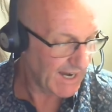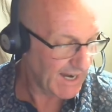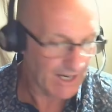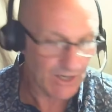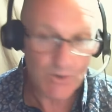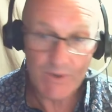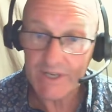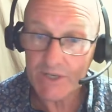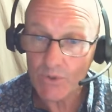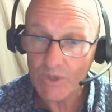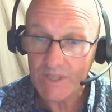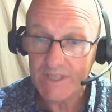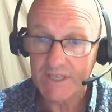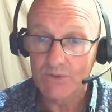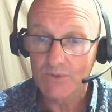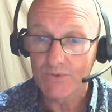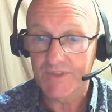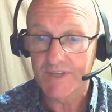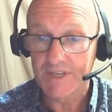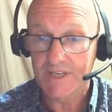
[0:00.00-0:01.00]
Critical
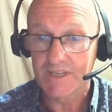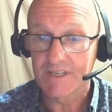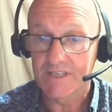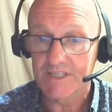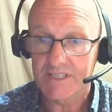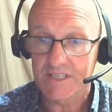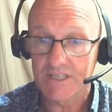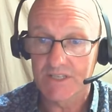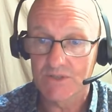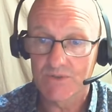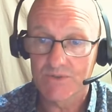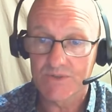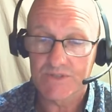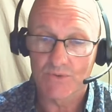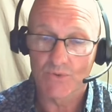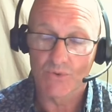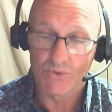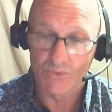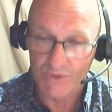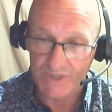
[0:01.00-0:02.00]
legal thinking skills,
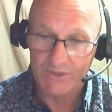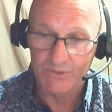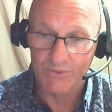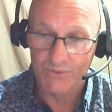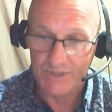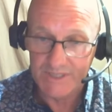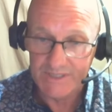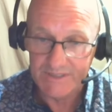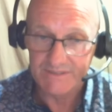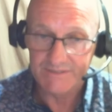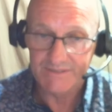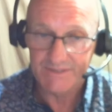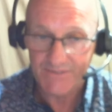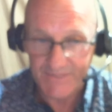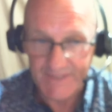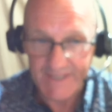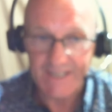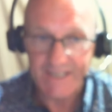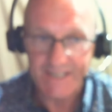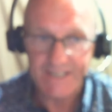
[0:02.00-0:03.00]
or critical
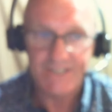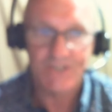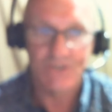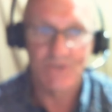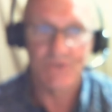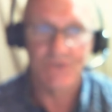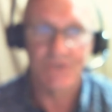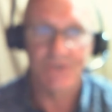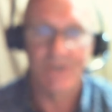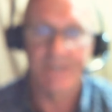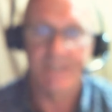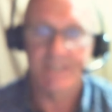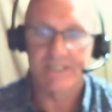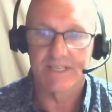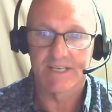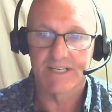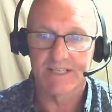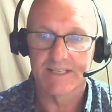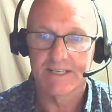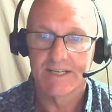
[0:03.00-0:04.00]
thinking skills, should I
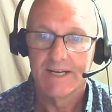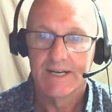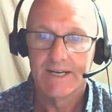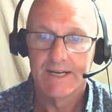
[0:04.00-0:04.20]
say.